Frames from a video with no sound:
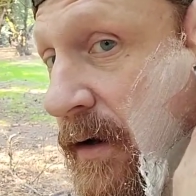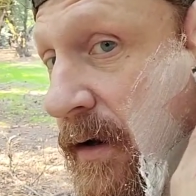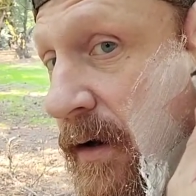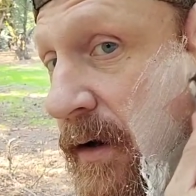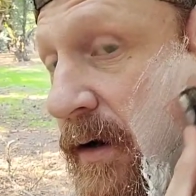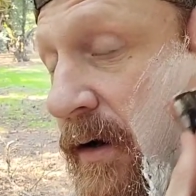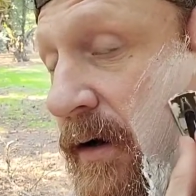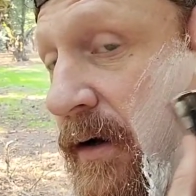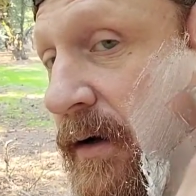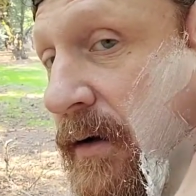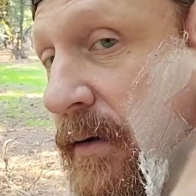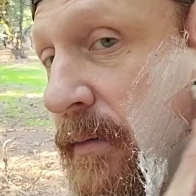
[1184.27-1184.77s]

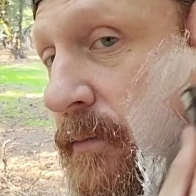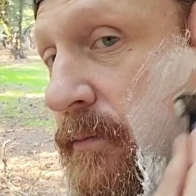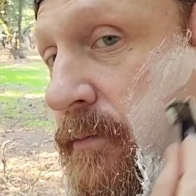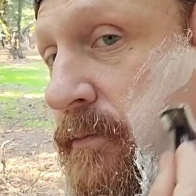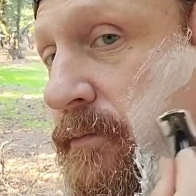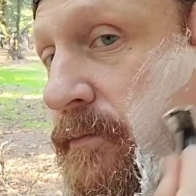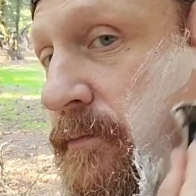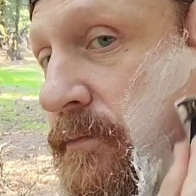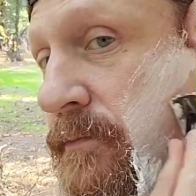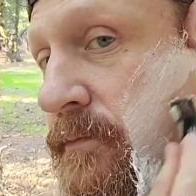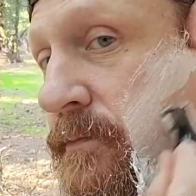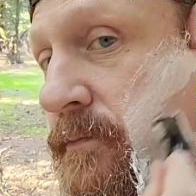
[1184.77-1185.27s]
Um,
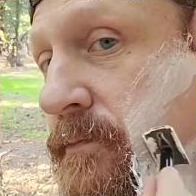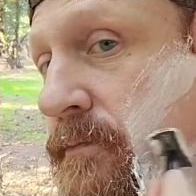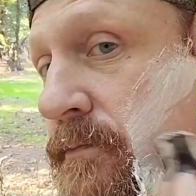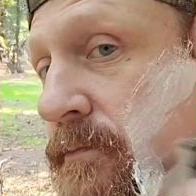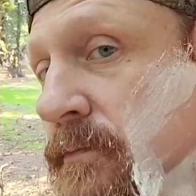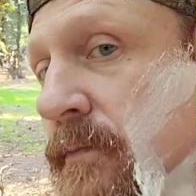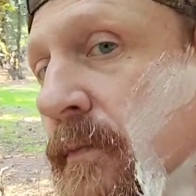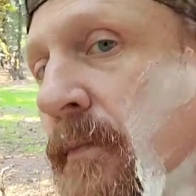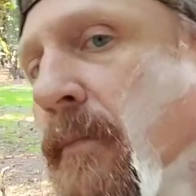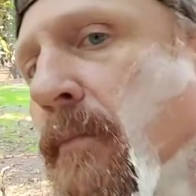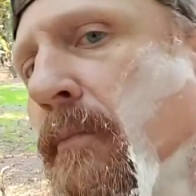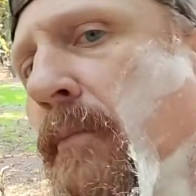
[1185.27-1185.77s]

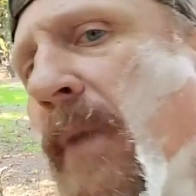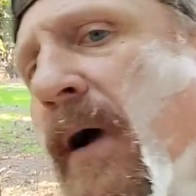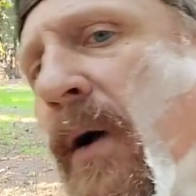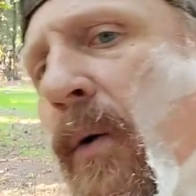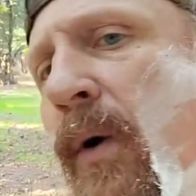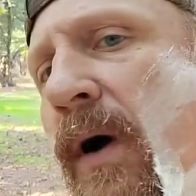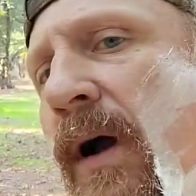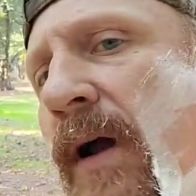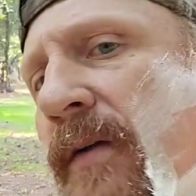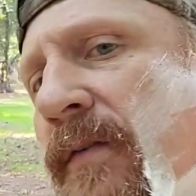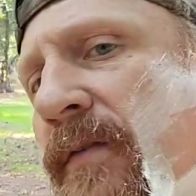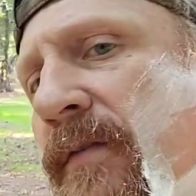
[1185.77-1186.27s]
my
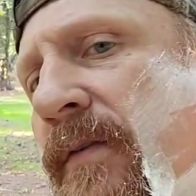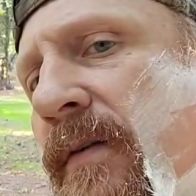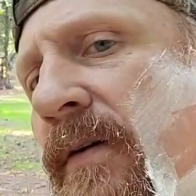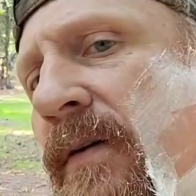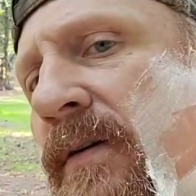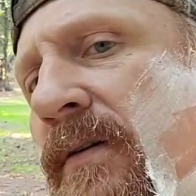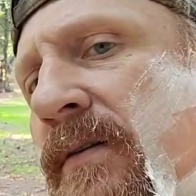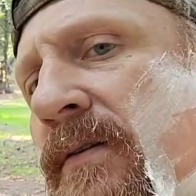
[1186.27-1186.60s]
wife.